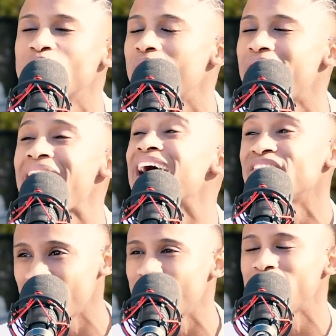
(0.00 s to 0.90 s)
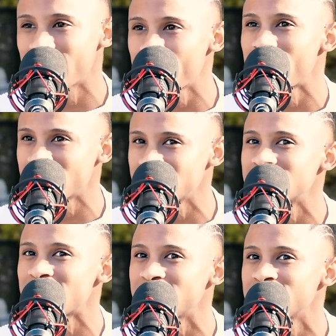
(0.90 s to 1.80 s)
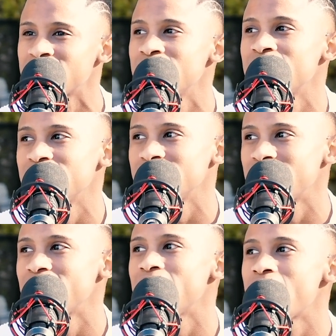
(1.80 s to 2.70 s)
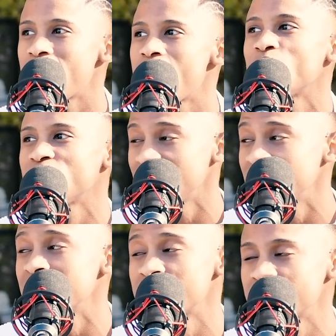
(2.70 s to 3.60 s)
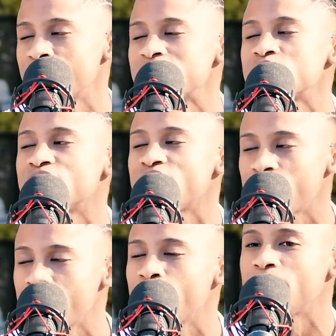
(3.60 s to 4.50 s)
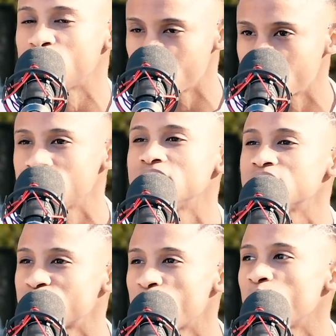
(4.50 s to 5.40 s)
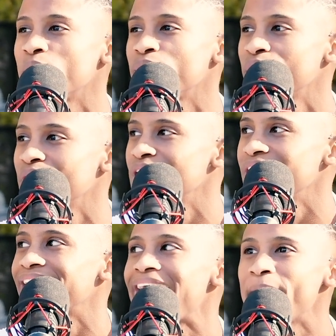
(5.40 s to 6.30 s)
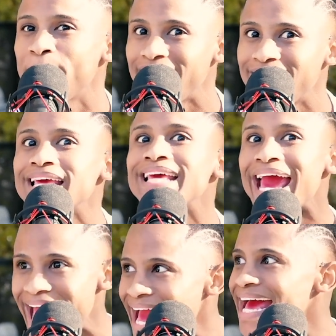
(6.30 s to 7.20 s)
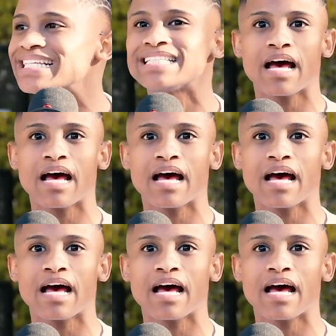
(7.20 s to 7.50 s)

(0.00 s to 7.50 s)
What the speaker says: I have a makeup artist that our relationship is very mutual. So Gabby, yes.